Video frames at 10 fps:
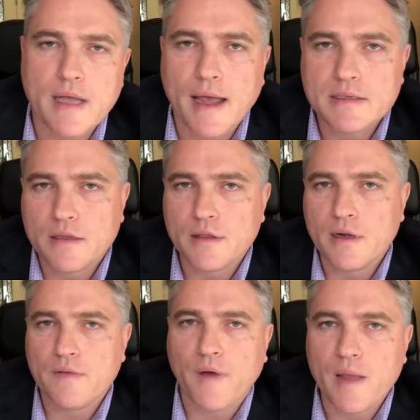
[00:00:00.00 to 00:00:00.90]
high as a
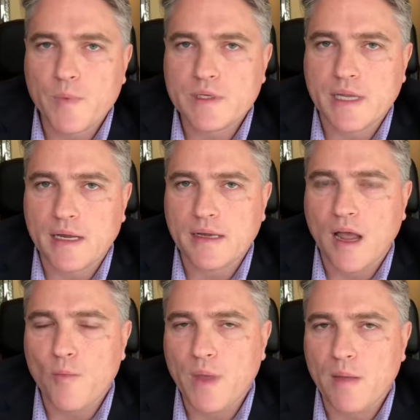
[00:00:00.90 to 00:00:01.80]
35%
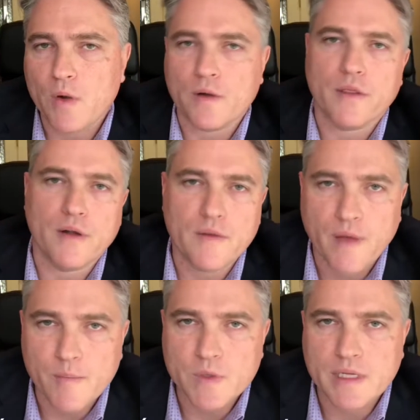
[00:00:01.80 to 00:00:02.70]
down payment or
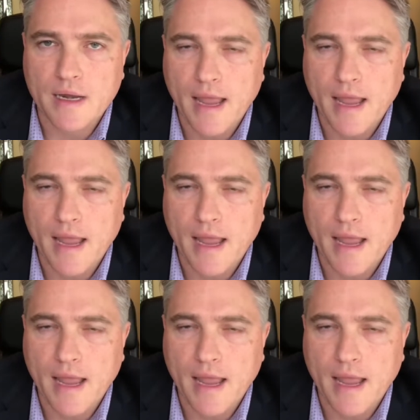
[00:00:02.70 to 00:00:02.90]
35%